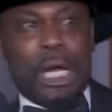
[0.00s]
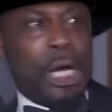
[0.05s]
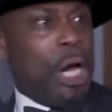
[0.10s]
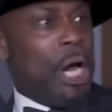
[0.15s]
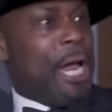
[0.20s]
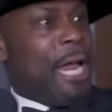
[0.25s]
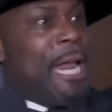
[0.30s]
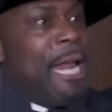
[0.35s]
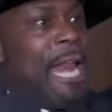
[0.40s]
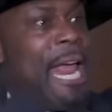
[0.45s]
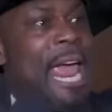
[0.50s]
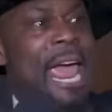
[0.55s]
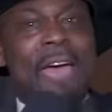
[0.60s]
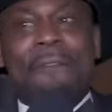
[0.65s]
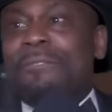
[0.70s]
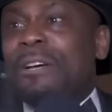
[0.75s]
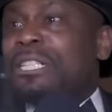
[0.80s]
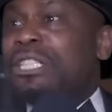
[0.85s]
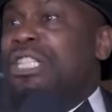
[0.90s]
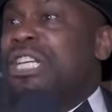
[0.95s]
couldn't
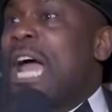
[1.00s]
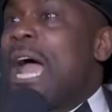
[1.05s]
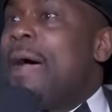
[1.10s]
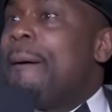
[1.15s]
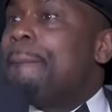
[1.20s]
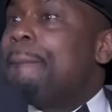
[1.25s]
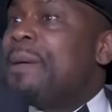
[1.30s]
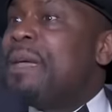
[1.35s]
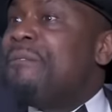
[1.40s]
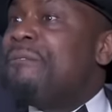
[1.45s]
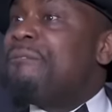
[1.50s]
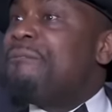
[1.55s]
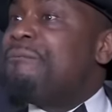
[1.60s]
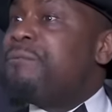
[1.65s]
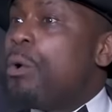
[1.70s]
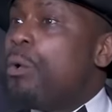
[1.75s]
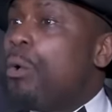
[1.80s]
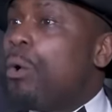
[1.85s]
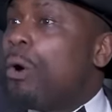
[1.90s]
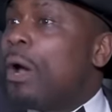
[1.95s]
have a job
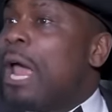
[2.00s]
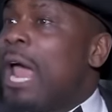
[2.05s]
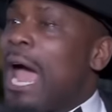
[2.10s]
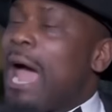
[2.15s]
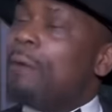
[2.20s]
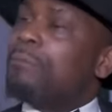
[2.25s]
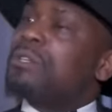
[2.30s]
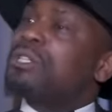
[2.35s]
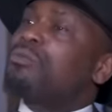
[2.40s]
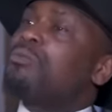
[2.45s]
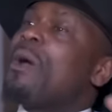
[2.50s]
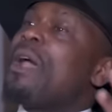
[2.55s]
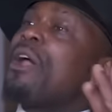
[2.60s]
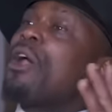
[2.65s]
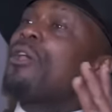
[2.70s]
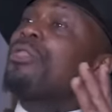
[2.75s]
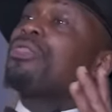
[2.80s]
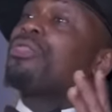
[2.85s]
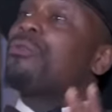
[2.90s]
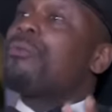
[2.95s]
before. I was with
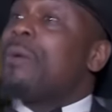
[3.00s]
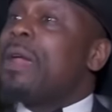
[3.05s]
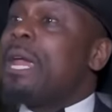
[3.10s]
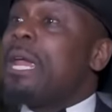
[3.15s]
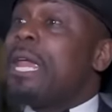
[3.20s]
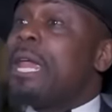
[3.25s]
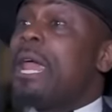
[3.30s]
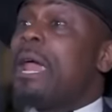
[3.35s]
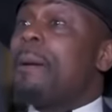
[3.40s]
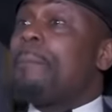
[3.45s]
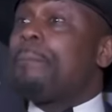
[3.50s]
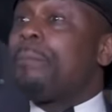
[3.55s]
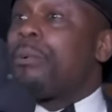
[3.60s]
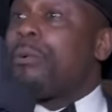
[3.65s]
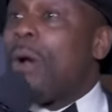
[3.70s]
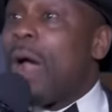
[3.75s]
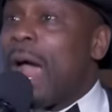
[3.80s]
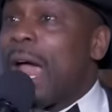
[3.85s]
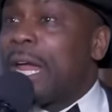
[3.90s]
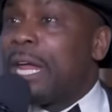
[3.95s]
her 3 years
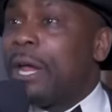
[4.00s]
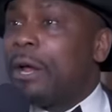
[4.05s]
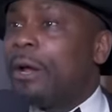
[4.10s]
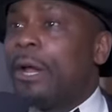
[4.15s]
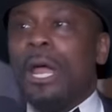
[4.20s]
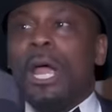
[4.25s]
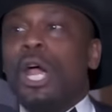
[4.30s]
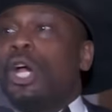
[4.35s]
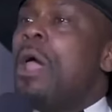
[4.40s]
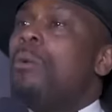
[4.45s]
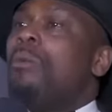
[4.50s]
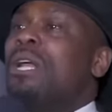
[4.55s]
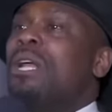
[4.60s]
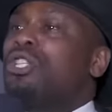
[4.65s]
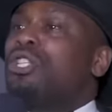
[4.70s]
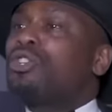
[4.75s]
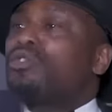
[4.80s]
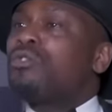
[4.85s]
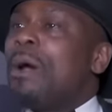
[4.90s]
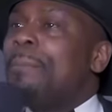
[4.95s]
prior. When
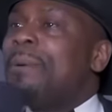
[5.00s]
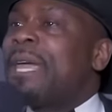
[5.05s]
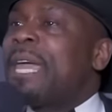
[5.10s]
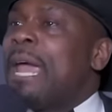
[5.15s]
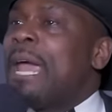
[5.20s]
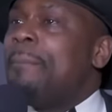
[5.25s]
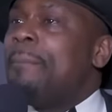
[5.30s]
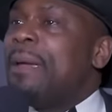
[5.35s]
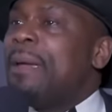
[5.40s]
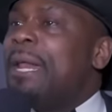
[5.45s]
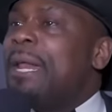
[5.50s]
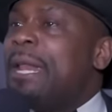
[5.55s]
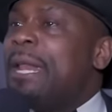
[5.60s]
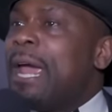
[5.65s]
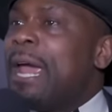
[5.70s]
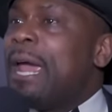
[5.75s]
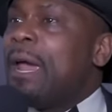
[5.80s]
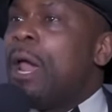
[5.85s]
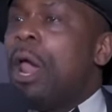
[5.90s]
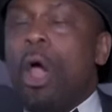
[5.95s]
Trump came in
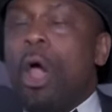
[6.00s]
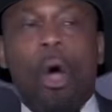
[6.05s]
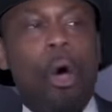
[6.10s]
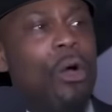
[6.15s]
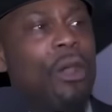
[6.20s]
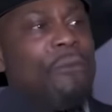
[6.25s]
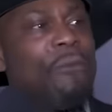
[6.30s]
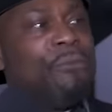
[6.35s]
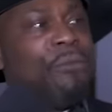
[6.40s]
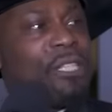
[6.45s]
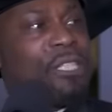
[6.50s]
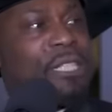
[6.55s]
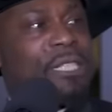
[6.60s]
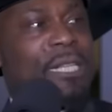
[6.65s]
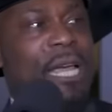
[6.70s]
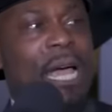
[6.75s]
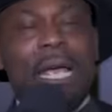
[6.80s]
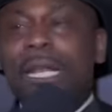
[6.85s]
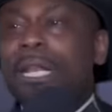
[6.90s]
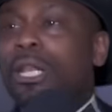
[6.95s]
there, all of a
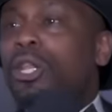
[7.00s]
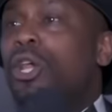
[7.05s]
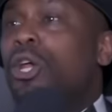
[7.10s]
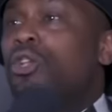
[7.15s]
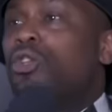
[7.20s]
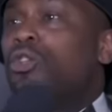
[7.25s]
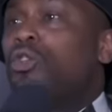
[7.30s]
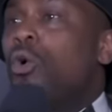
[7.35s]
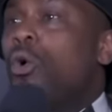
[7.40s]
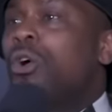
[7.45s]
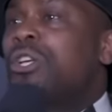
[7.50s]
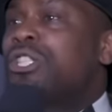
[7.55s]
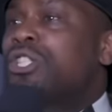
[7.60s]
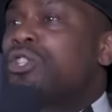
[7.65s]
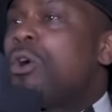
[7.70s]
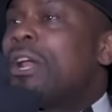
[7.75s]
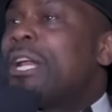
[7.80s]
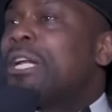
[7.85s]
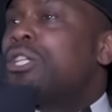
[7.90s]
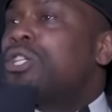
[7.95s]
sudden, the door
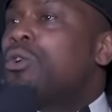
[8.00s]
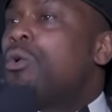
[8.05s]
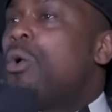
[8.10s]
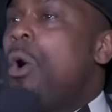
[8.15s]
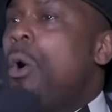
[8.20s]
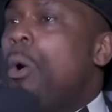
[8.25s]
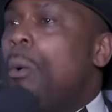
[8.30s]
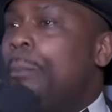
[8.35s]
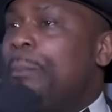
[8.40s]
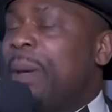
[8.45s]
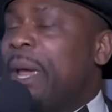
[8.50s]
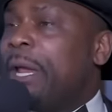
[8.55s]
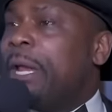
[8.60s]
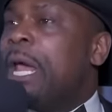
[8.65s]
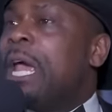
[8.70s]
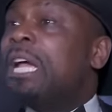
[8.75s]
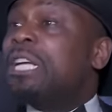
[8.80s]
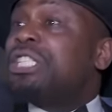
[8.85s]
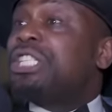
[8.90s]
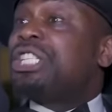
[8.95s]
started to open.
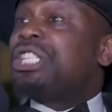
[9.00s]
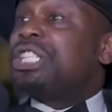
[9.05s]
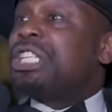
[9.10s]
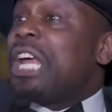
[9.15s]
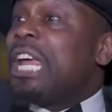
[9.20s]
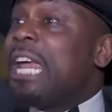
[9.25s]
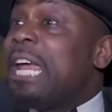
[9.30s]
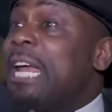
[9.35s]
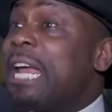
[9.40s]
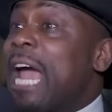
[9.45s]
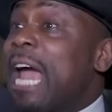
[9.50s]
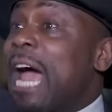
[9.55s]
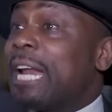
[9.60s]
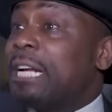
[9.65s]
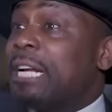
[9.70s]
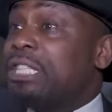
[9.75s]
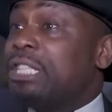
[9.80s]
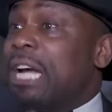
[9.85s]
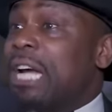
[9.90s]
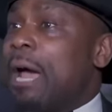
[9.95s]
She got
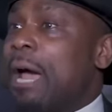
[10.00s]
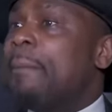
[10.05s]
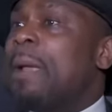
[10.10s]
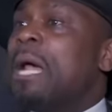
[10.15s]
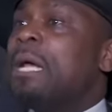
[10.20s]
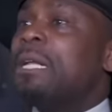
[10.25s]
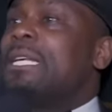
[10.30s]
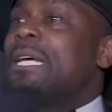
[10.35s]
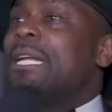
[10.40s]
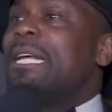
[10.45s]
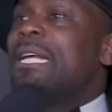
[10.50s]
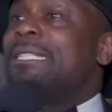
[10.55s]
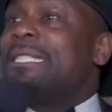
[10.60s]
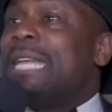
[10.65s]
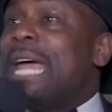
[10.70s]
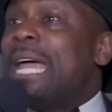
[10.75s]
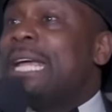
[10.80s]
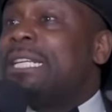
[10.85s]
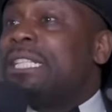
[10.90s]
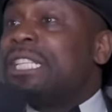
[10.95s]
a job. To this
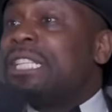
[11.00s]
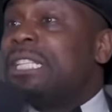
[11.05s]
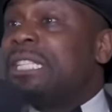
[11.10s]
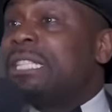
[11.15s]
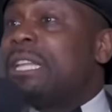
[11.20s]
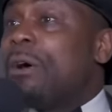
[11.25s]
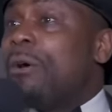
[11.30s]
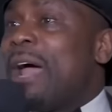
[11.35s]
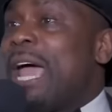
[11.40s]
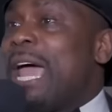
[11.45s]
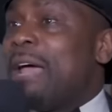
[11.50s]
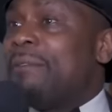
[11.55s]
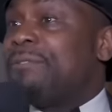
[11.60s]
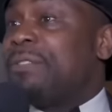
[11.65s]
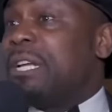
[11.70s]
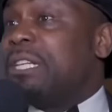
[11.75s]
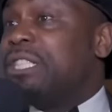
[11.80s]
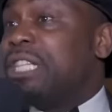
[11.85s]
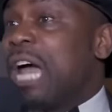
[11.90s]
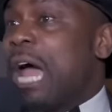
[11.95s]
day, she still have
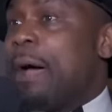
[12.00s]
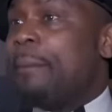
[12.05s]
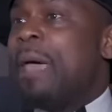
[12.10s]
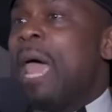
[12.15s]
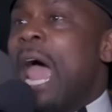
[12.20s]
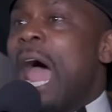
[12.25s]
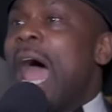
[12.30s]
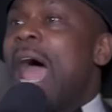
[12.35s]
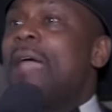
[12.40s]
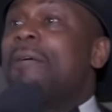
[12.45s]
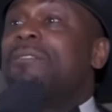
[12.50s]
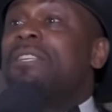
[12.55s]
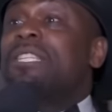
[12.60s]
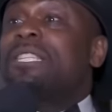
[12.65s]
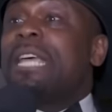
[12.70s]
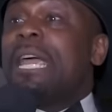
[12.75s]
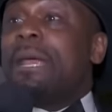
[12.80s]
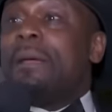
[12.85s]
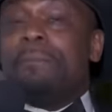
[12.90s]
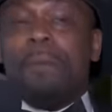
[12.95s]
the job. I've
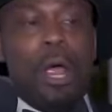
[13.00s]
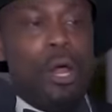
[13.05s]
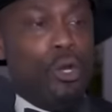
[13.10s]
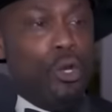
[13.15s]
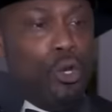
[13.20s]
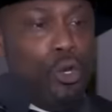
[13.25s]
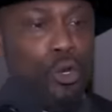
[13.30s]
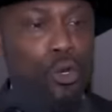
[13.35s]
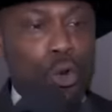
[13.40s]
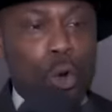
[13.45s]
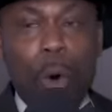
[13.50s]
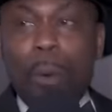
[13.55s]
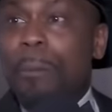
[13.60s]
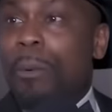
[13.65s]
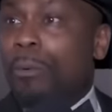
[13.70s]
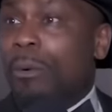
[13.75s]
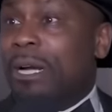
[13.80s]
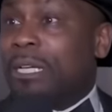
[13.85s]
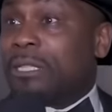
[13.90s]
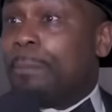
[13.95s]
seen
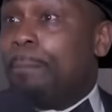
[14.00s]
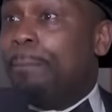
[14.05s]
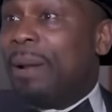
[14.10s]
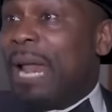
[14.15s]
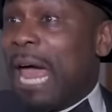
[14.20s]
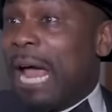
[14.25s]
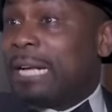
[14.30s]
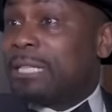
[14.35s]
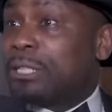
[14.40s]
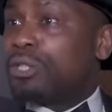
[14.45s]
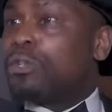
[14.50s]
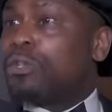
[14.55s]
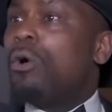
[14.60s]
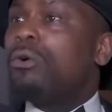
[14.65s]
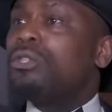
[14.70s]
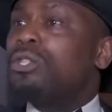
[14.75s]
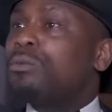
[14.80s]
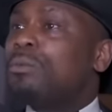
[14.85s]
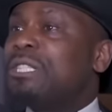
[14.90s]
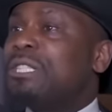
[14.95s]
numerous blacks.
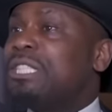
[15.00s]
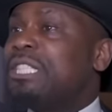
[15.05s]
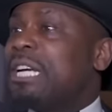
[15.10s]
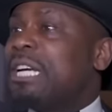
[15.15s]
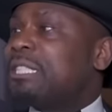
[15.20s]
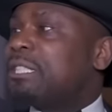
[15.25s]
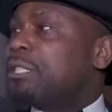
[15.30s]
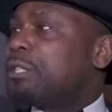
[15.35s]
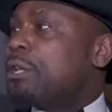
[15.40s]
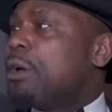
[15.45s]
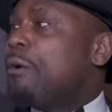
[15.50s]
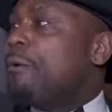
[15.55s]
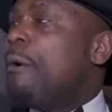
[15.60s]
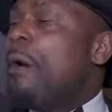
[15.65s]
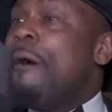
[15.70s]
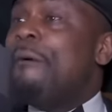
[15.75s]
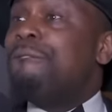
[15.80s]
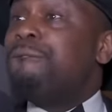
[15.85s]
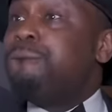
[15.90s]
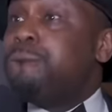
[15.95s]
Those was just the
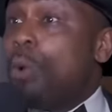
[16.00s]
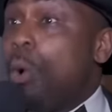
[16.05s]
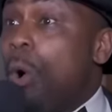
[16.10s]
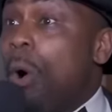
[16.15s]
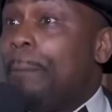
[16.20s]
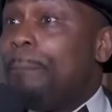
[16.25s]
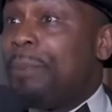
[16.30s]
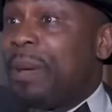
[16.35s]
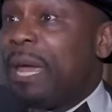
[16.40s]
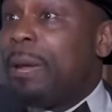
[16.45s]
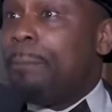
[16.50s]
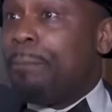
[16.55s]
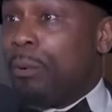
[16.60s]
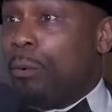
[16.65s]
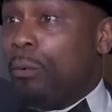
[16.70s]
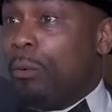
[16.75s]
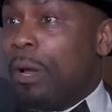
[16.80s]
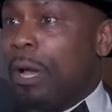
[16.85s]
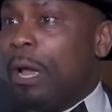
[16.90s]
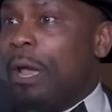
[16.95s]
four
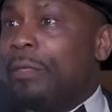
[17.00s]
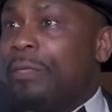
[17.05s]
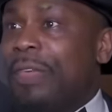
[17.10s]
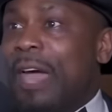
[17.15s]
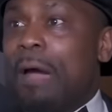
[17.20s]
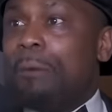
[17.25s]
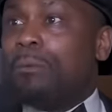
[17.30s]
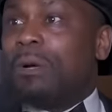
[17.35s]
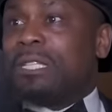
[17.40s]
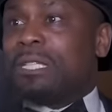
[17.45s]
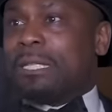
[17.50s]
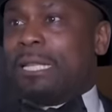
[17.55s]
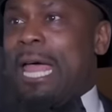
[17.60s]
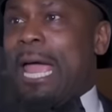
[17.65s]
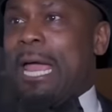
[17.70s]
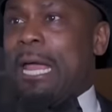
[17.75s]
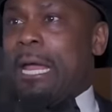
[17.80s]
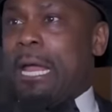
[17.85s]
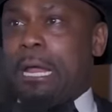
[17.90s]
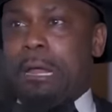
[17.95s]
people that was
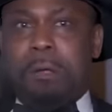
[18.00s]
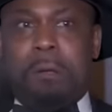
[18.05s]
like